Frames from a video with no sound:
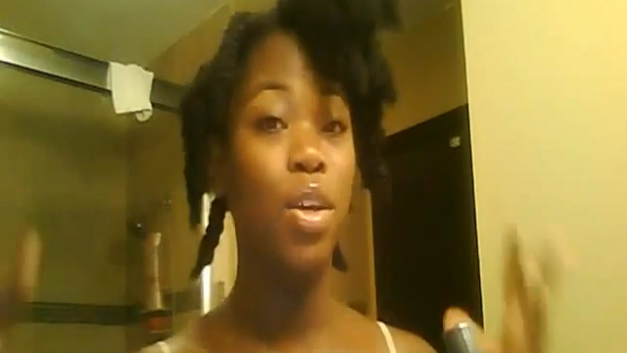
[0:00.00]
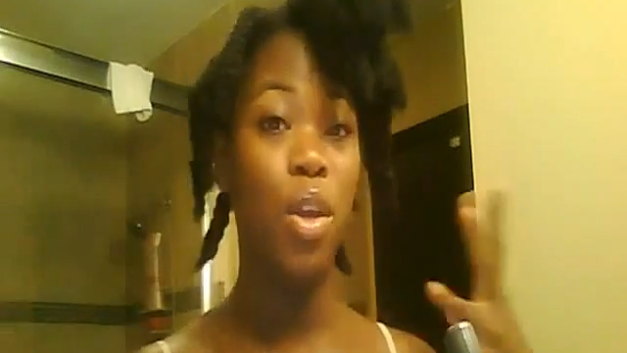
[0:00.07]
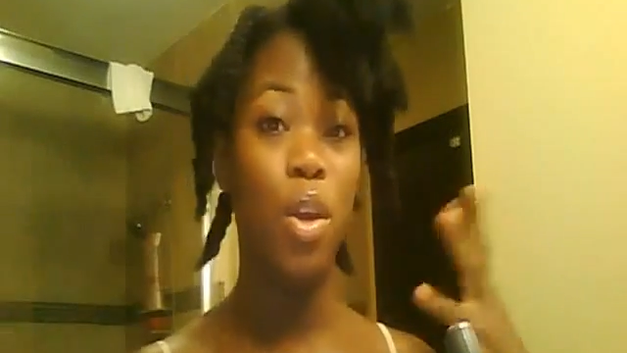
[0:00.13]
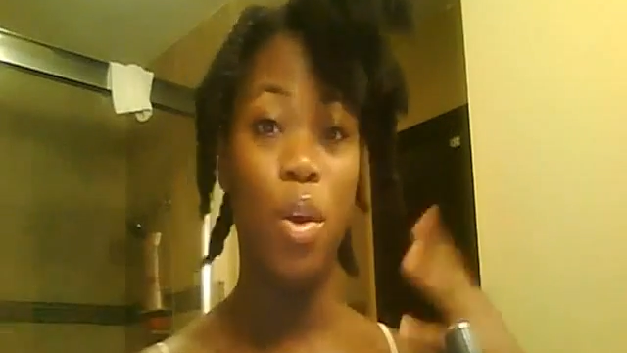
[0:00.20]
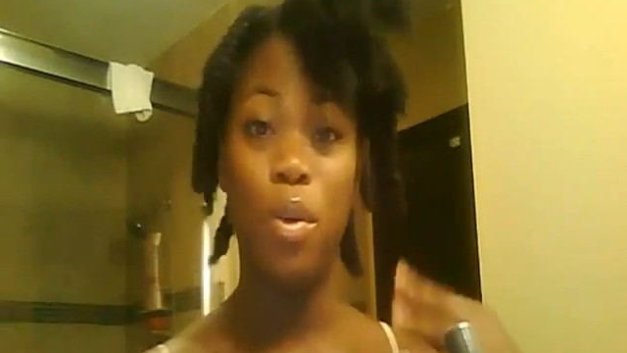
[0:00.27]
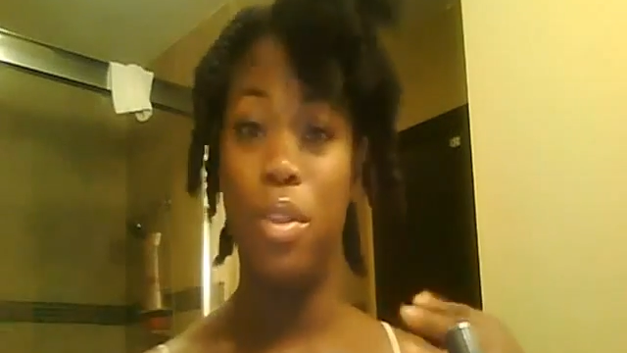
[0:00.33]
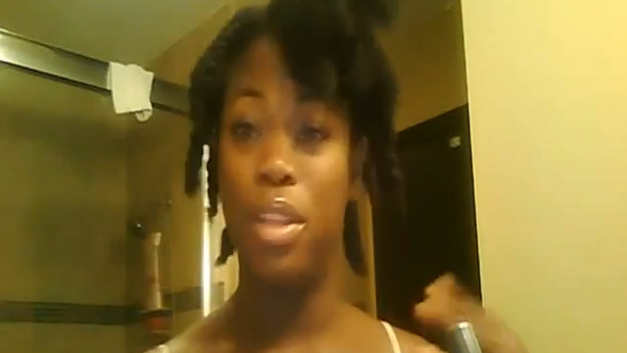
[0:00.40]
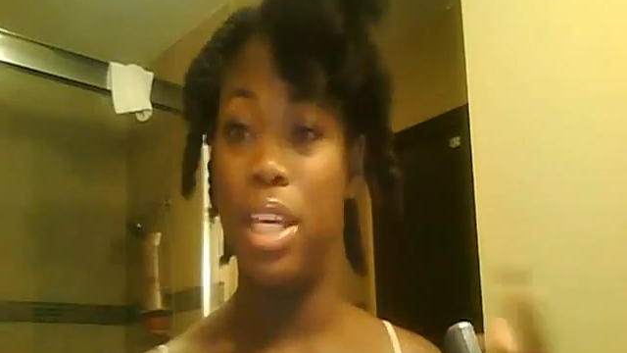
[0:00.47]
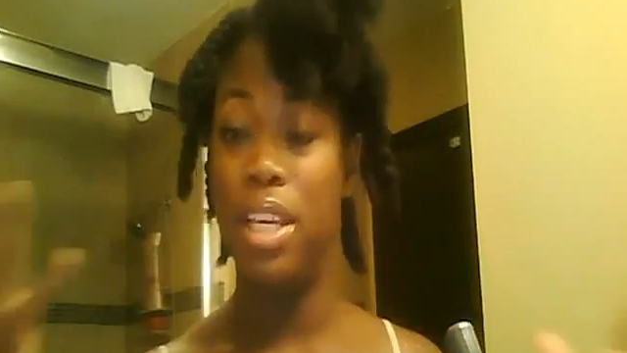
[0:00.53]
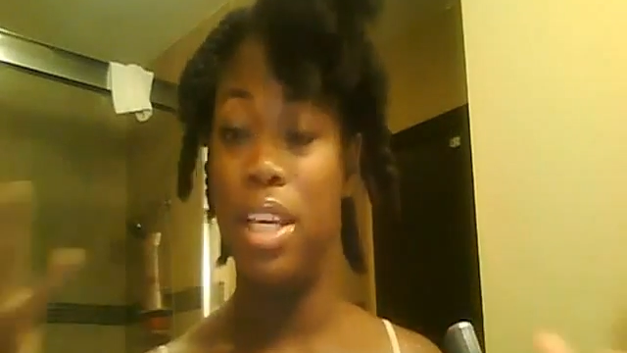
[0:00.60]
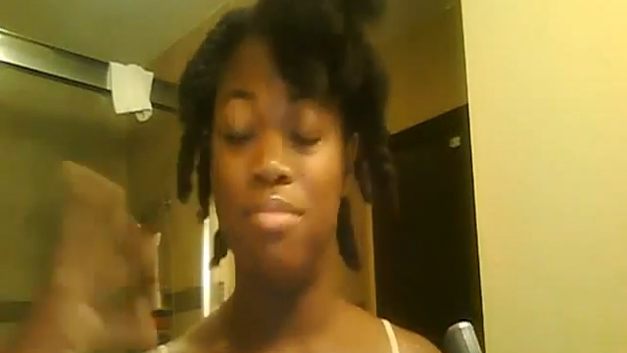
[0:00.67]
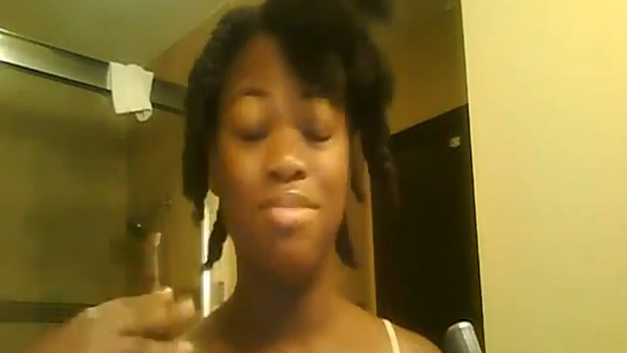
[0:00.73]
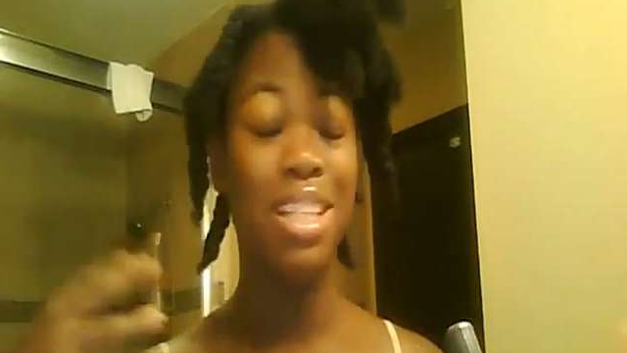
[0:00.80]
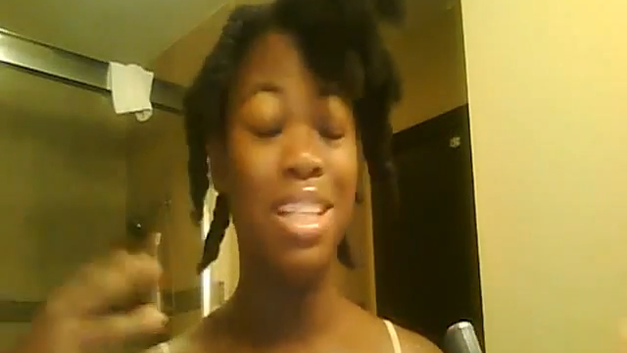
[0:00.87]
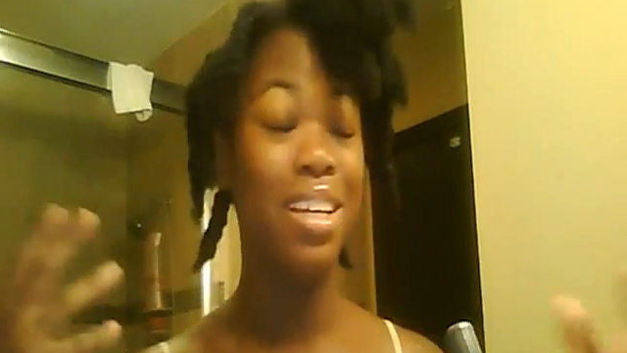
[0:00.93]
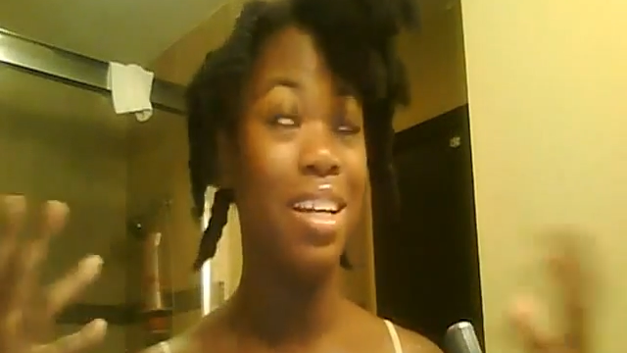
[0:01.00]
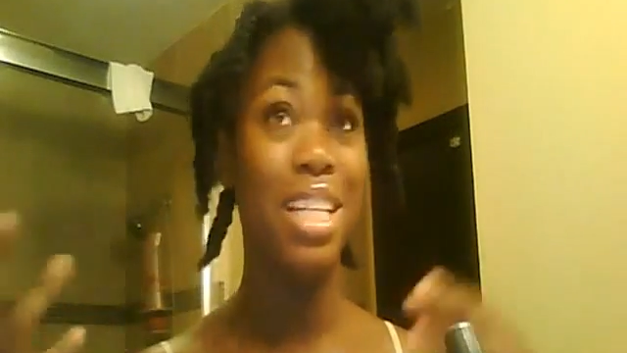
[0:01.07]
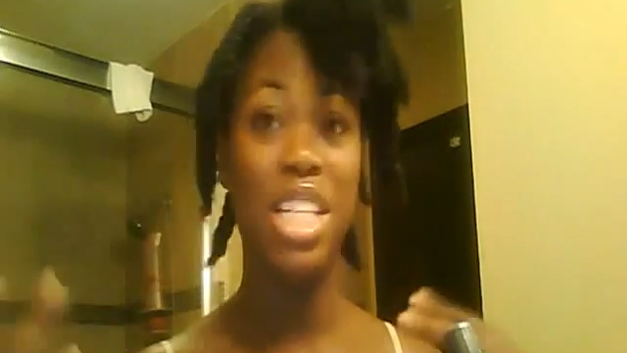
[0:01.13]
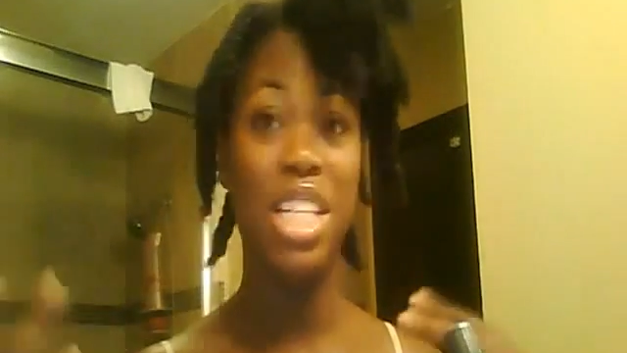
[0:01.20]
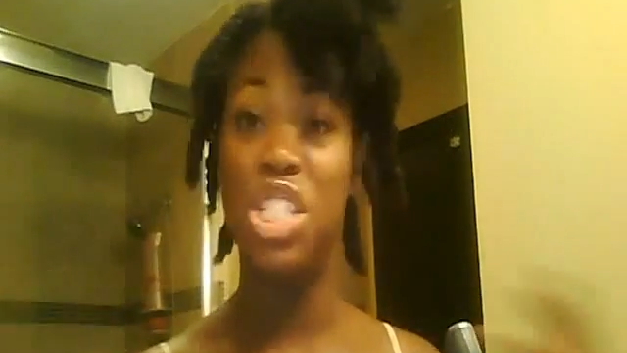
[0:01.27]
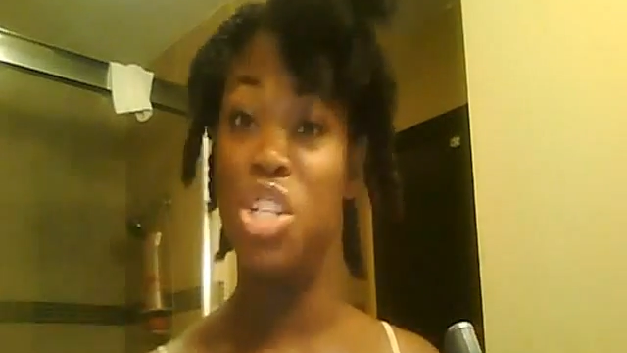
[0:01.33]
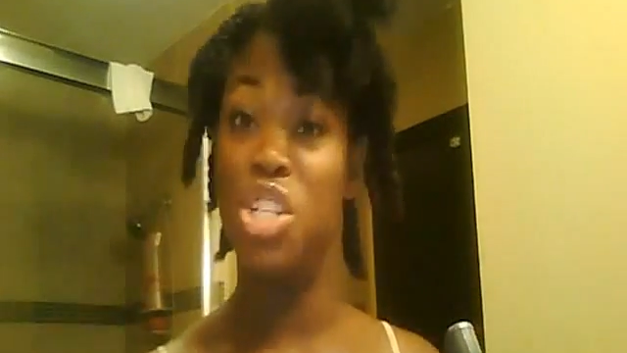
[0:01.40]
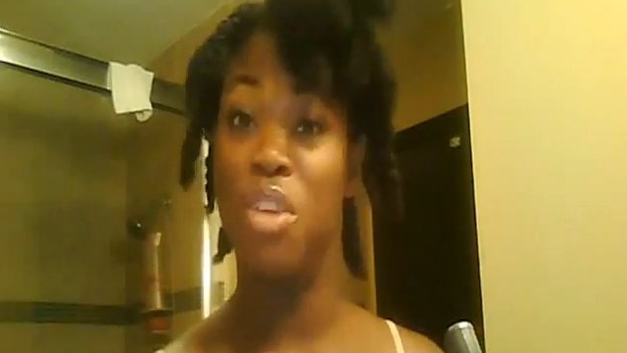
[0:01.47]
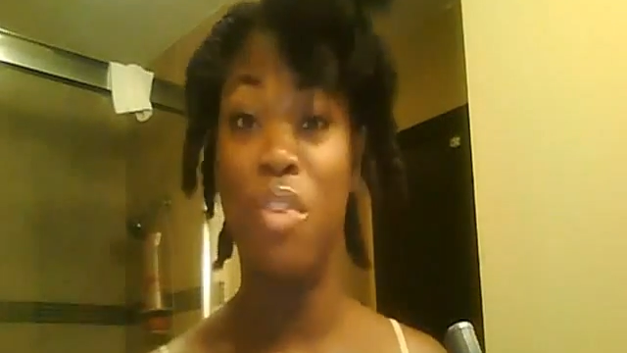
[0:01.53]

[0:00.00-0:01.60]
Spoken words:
the condition